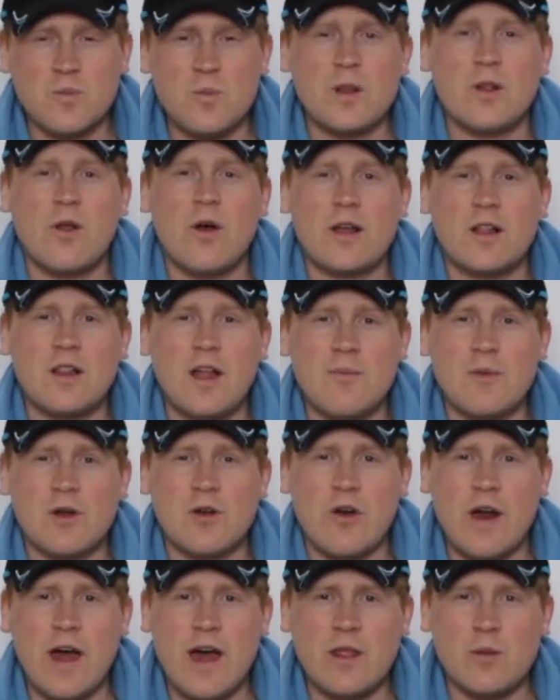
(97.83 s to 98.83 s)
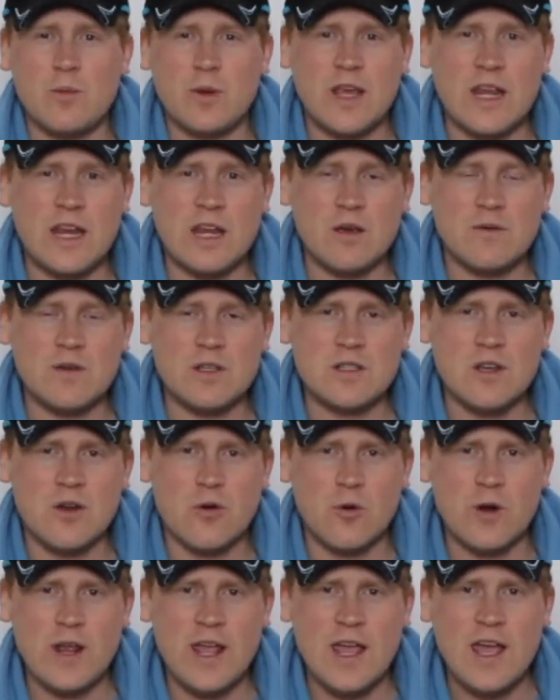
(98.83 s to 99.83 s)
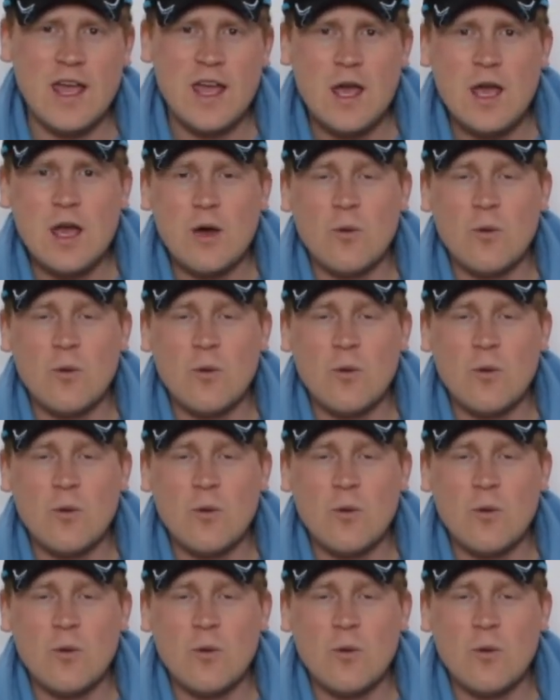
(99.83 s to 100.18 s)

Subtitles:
a bit like Glenn McGrath at the beginning of his career,